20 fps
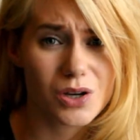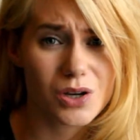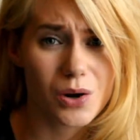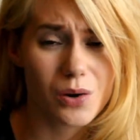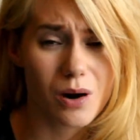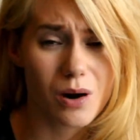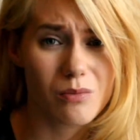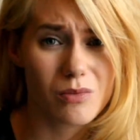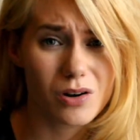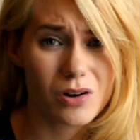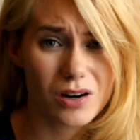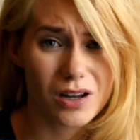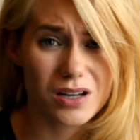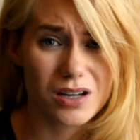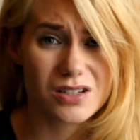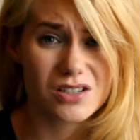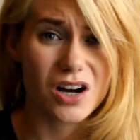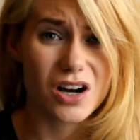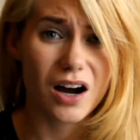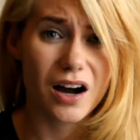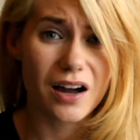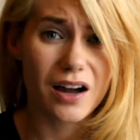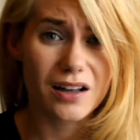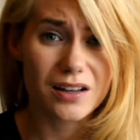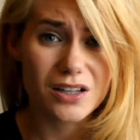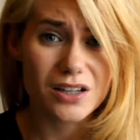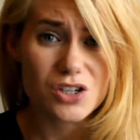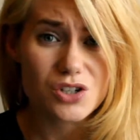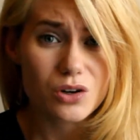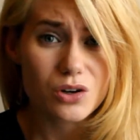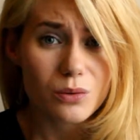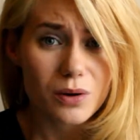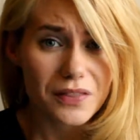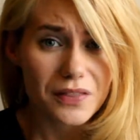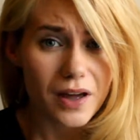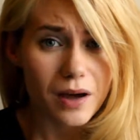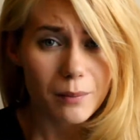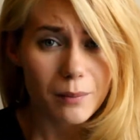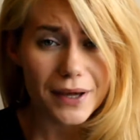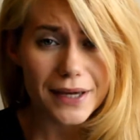though I'm not entirely sure
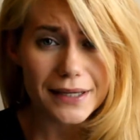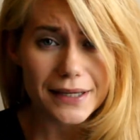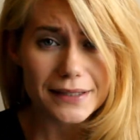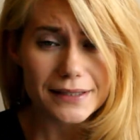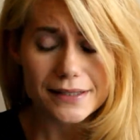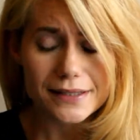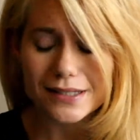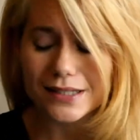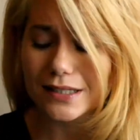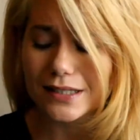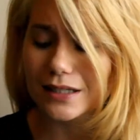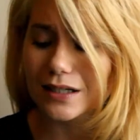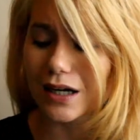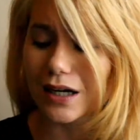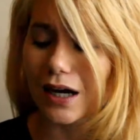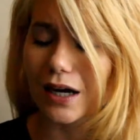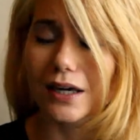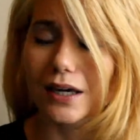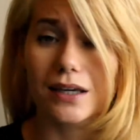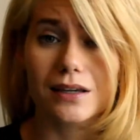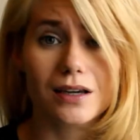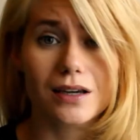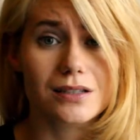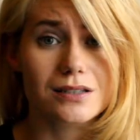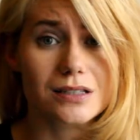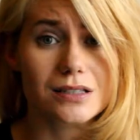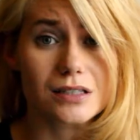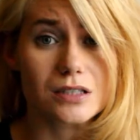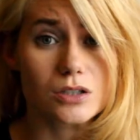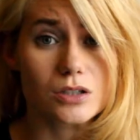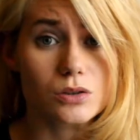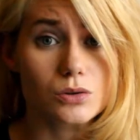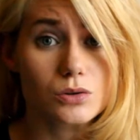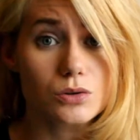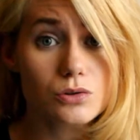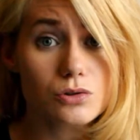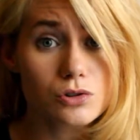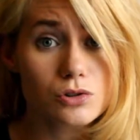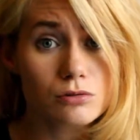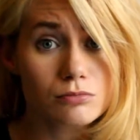what that means. I guess it's
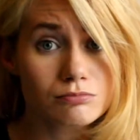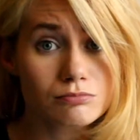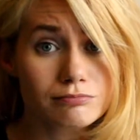good.